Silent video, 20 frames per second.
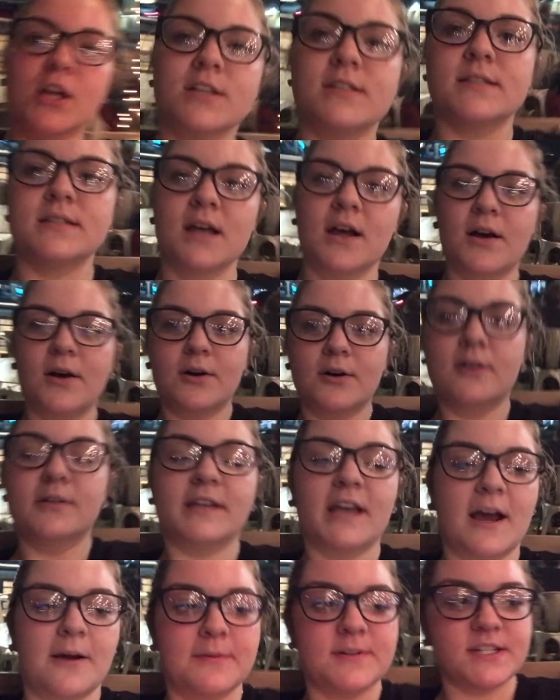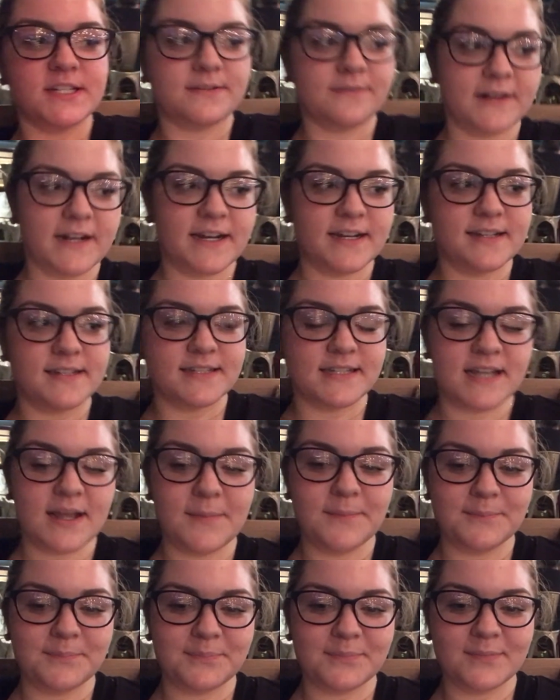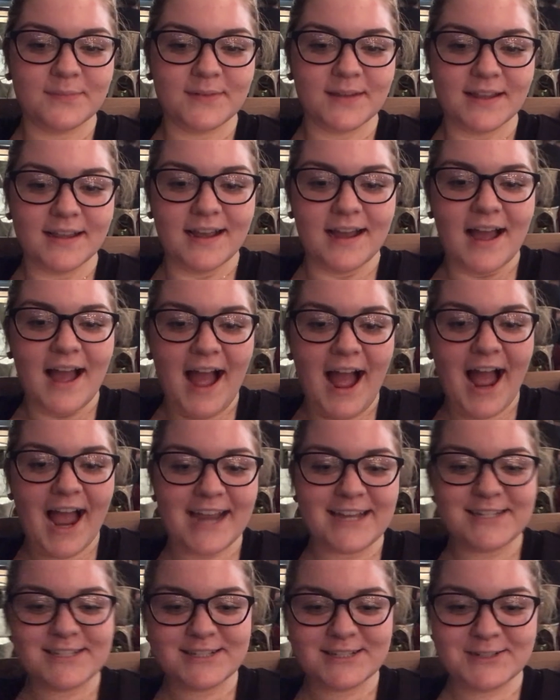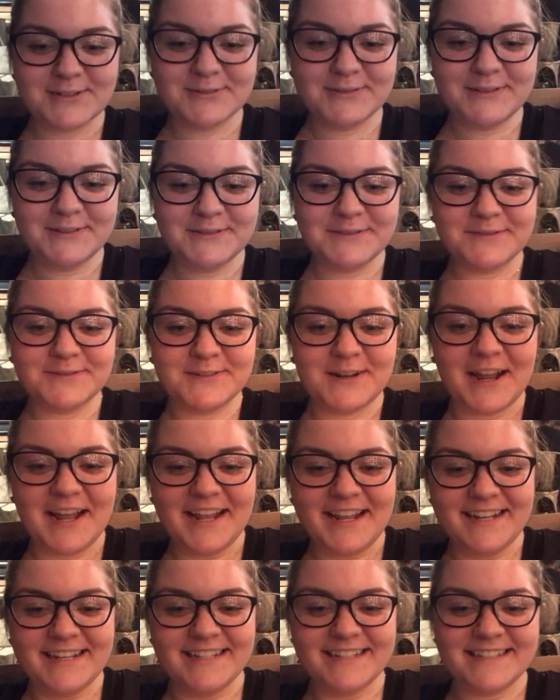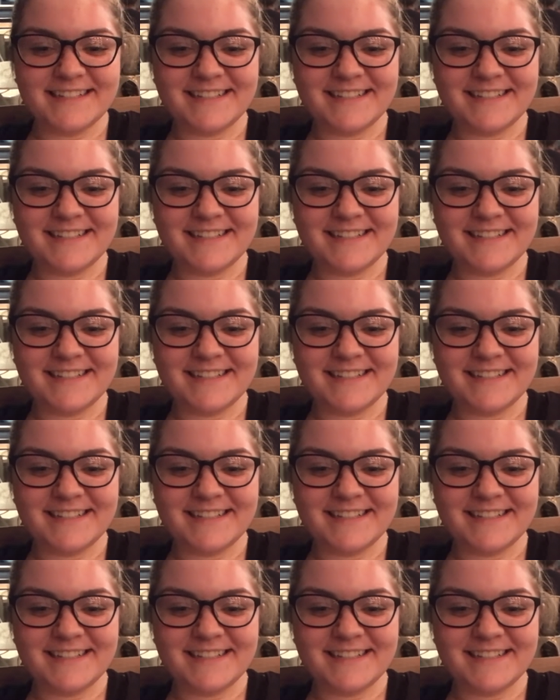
So yeah, we just ran into some high school friends